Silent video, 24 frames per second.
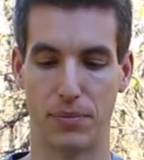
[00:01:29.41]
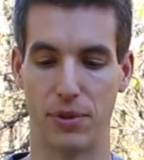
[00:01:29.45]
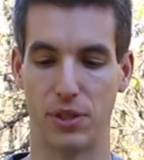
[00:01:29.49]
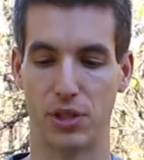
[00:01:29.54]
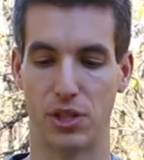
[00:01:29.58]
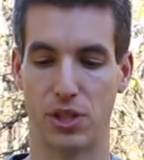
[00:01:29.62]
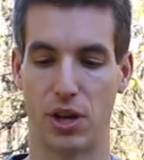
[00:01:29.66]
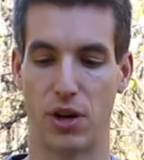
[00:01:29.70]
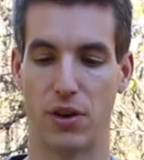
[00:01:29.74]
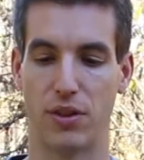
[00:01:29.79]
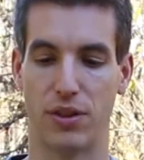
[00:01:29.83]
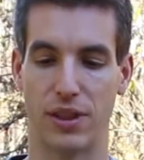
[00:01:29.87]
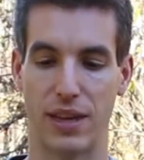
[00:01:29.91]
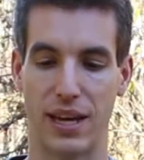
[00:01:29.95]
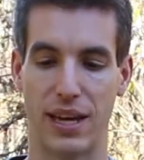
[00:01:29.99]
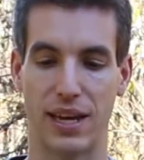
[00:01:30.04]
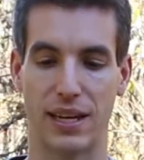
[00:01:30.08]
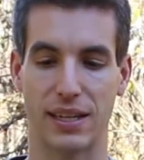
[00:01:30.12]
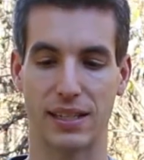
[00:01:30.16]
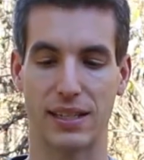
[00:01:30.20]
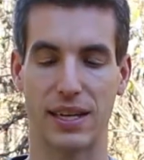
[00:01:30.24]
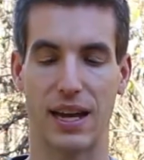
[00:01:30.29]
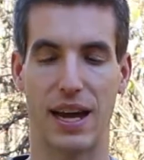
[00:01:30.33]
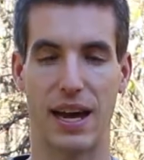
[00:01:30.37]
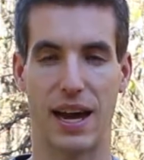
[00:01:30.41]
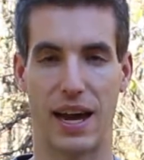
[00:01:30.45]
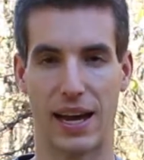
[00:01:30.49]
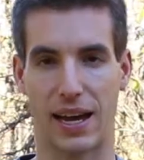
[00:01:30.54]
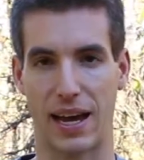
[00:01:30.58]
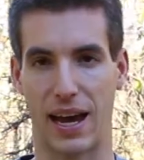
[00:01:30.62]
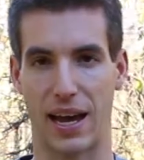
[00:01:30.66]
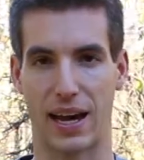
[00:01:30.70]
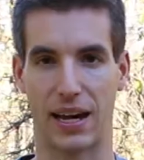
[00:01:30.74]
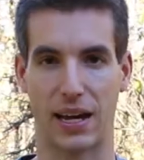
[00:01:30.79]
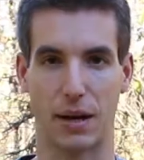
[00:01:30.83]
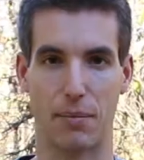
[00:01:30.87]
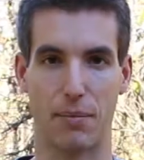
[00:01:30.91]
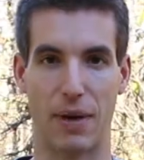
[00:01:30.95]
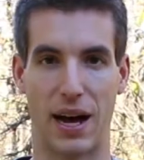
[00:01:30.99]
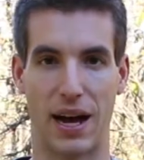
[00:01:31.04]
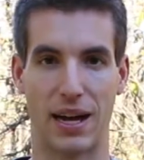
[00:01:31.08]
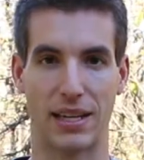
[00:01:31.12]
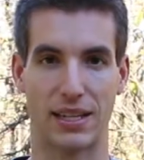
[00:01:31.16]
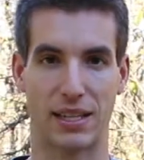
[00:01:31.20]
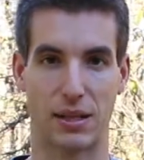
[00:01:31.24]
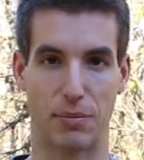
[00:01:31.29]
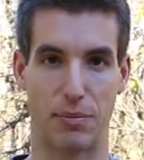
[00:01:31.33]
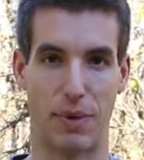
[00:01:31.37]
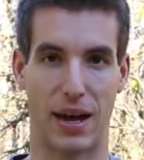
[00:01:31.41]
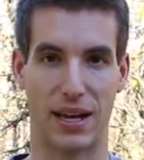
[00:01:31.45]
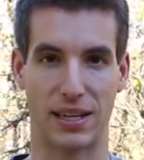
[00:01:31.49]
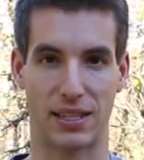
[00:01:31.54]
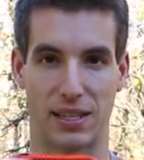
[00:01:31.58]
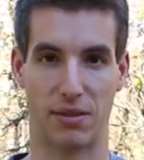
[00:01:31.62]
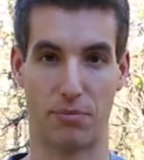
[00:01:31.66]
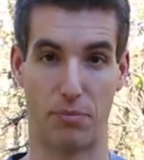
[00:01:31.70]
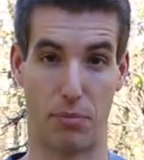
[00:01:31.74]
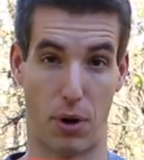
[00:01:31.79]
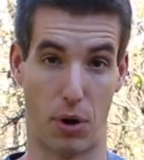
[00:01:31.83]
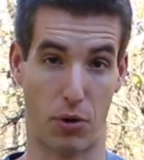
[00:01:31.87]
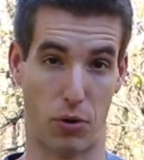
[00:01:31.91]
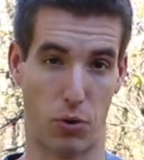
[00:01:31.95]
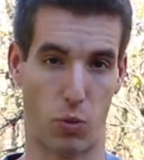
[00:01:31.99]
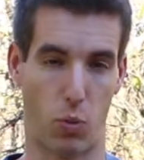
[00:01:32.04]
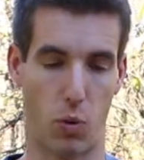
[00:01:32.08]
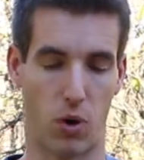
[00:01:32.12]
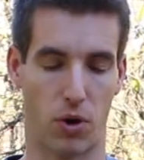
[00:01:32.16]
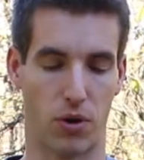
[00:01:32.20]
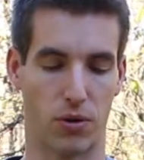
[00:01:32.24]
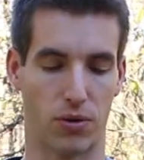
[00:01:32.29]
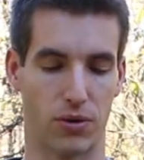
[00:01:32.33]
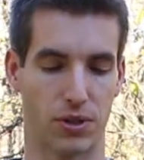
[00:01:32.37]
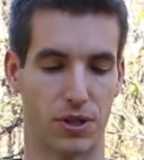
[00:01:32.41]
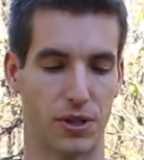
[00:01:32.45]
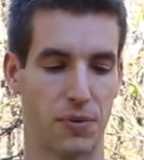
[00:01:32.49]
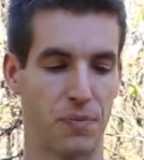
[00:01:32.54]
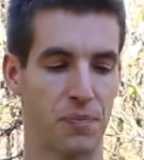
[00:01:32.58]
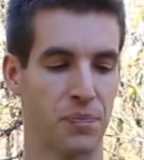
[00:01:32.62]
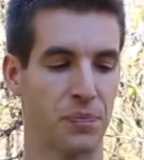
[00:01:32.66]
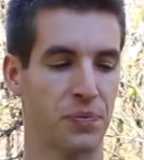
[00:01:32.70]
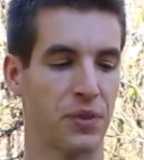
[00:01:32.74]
So this kind of combines the best of both worlds.